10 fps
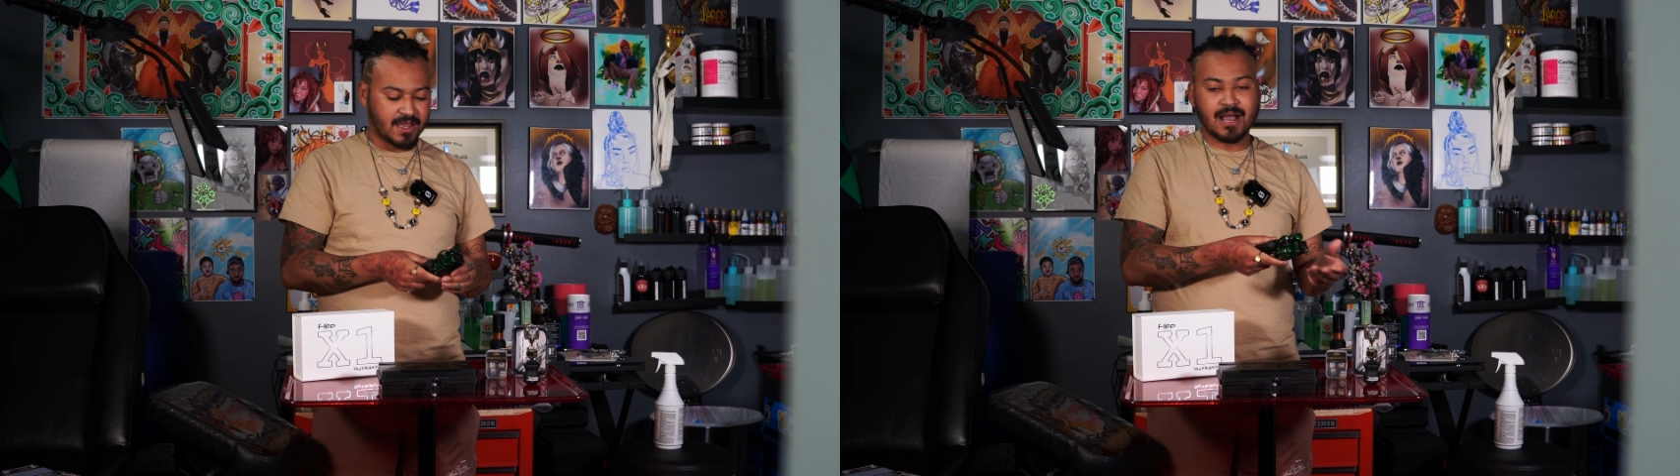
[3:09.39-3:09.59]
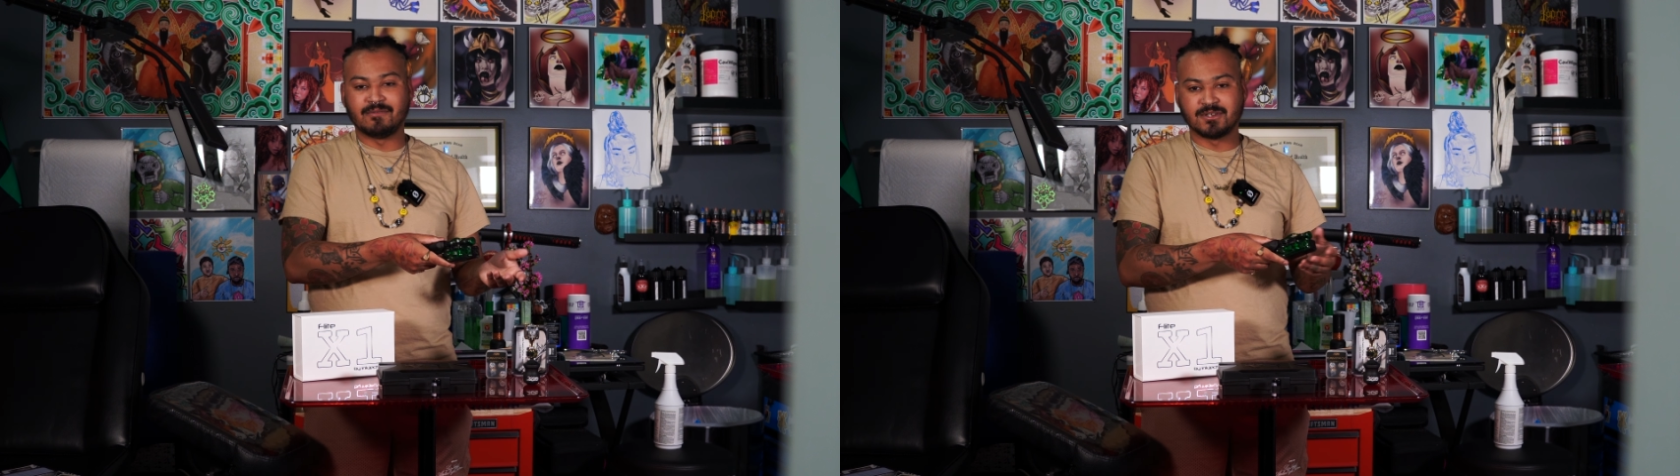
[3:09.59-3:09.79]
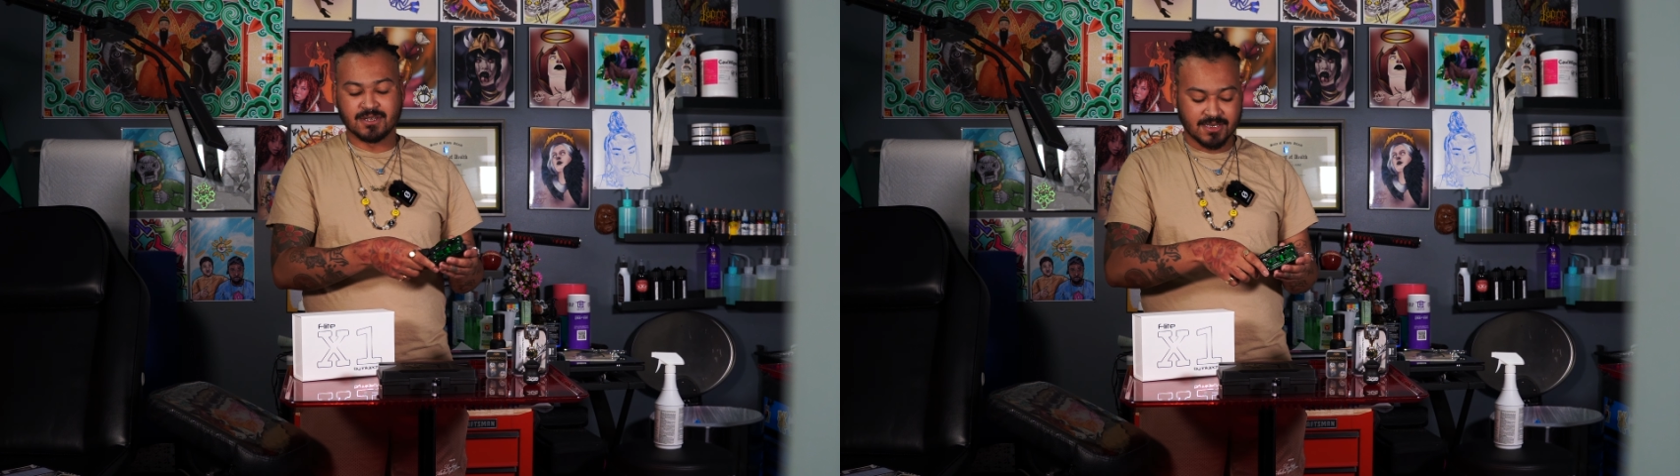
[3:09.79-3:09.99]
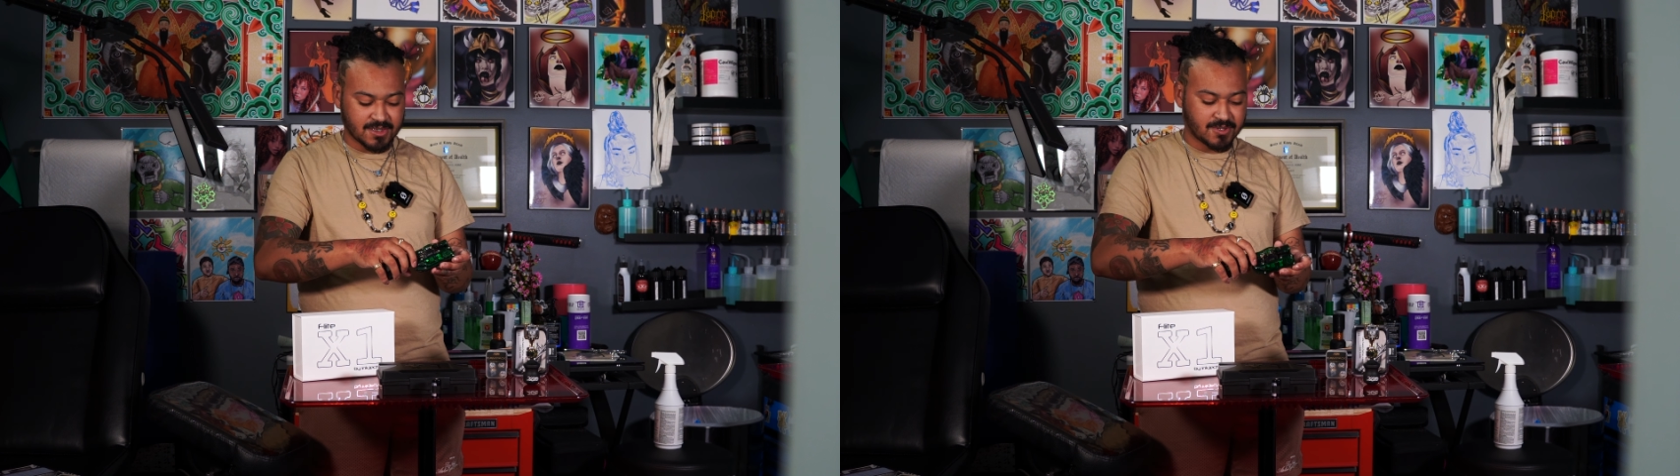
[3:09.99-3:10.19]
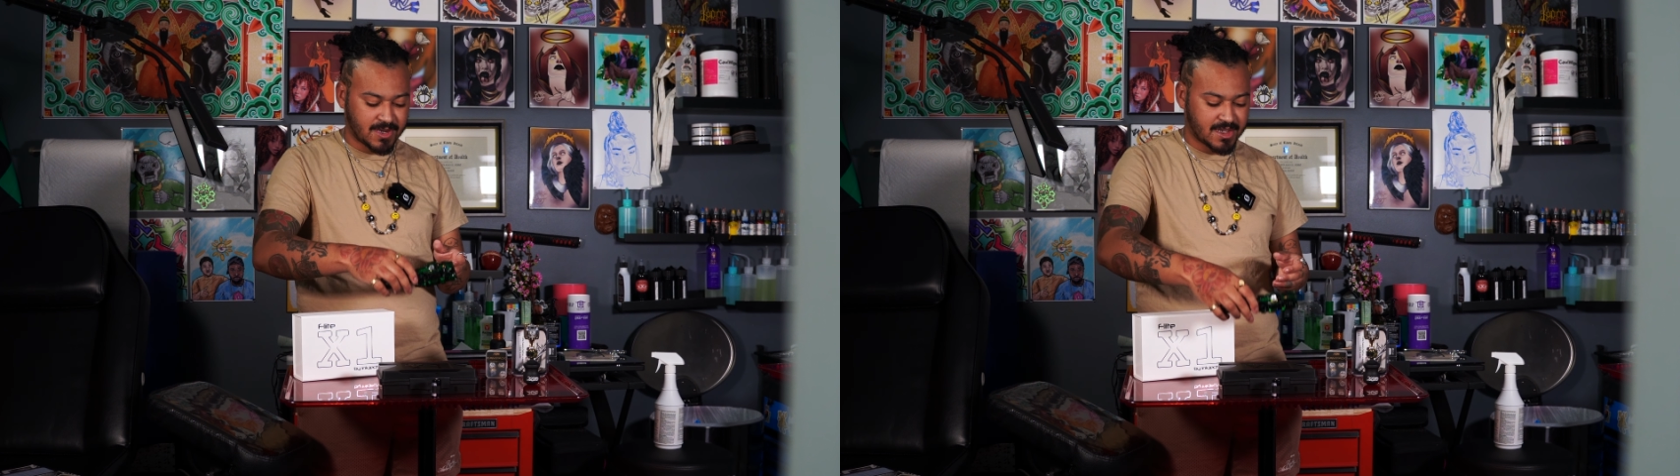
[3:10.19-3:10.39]
Obviously,
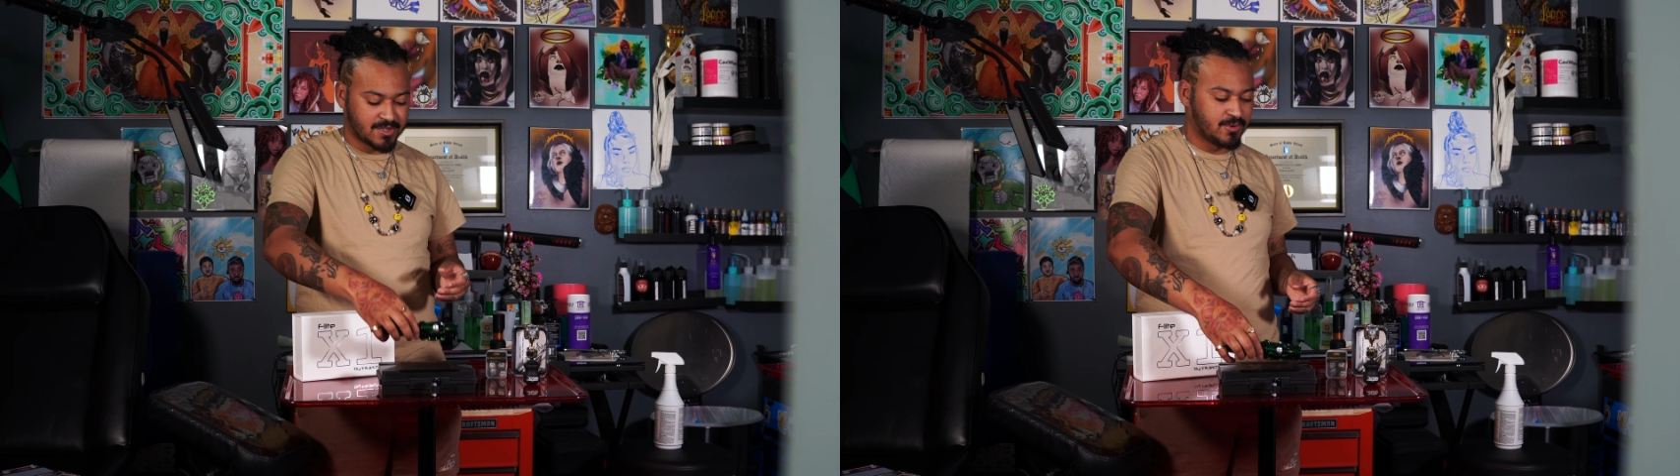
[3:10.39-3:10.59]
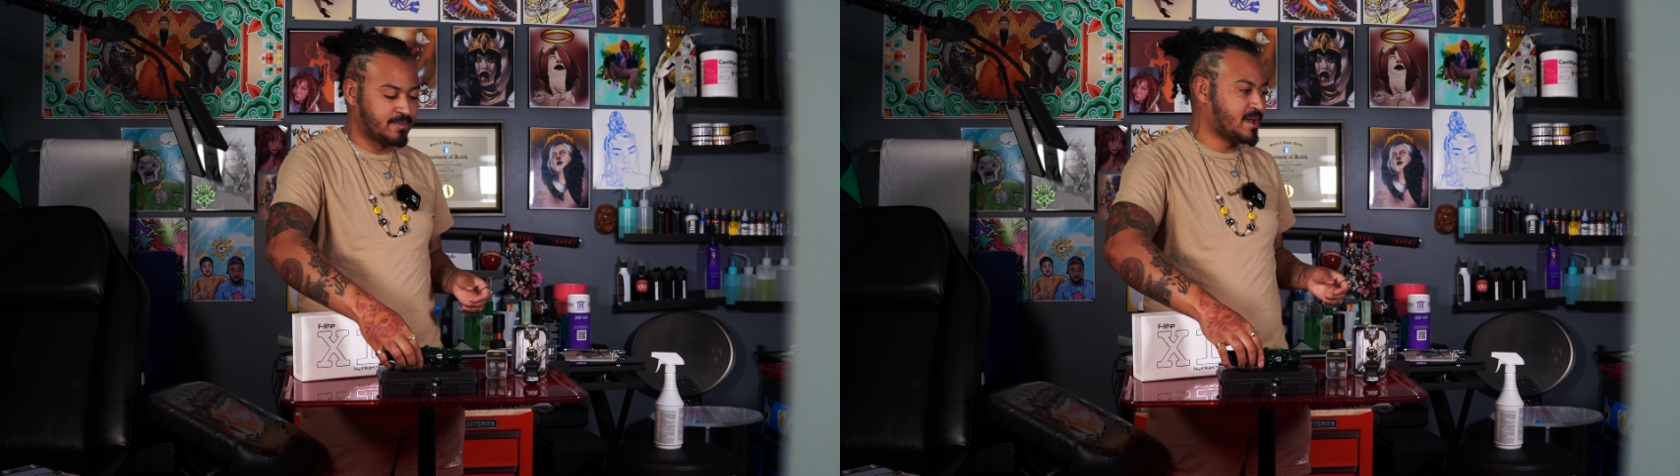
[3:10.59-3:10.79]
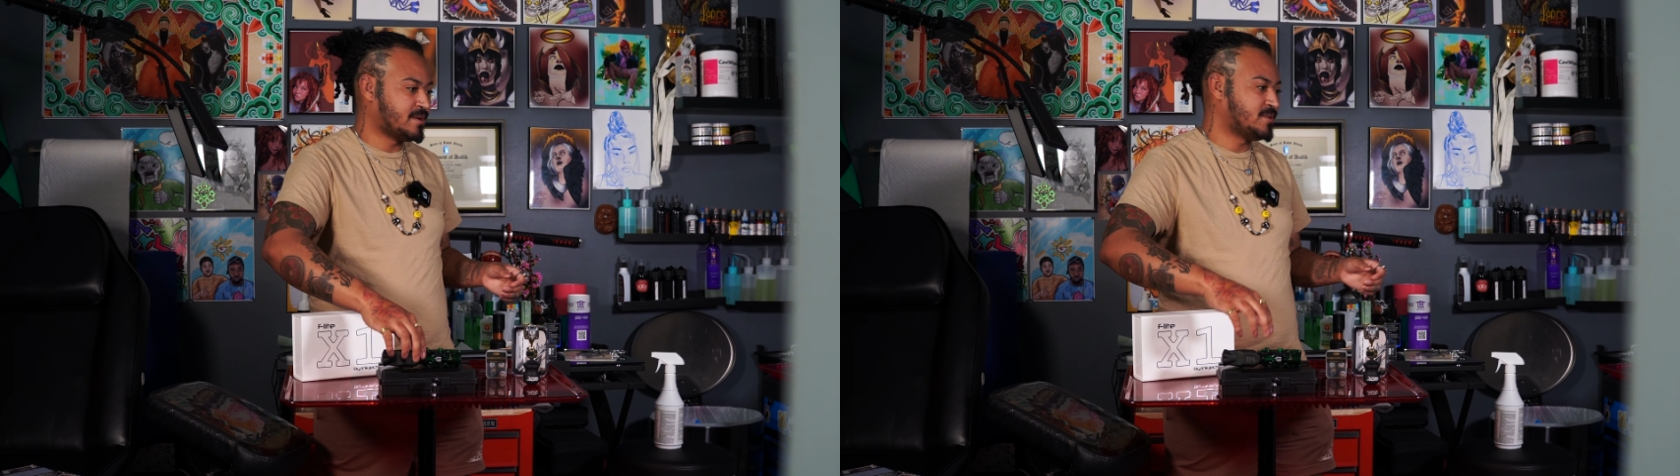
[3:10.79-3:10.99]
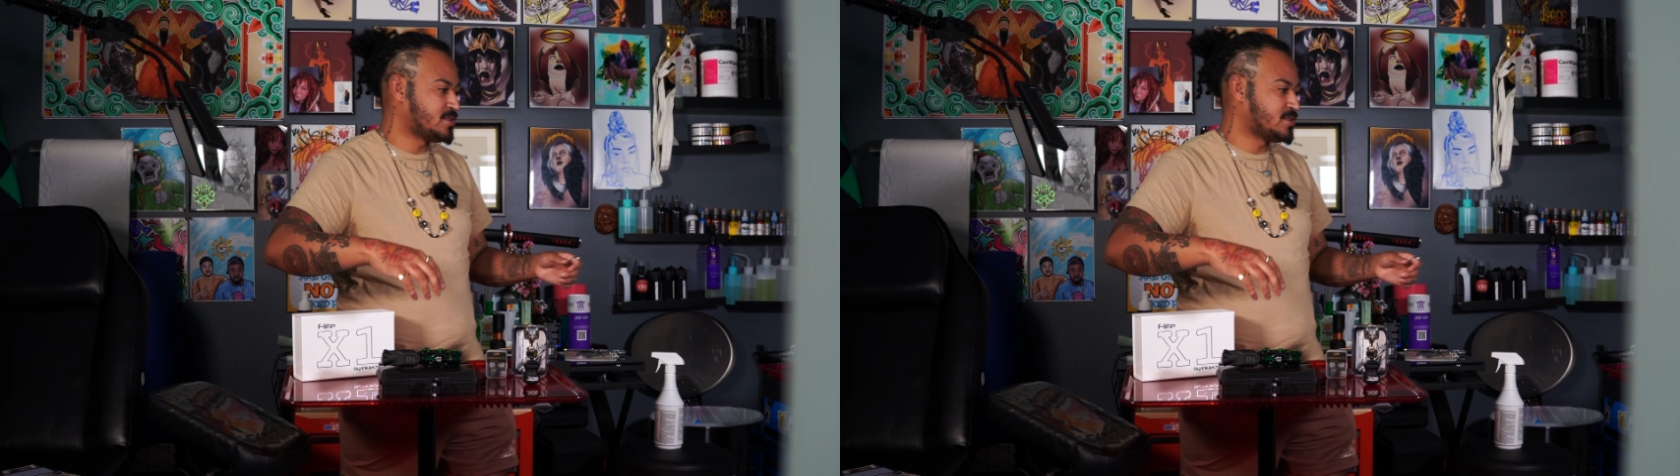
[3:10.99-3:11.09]
this one has no battery,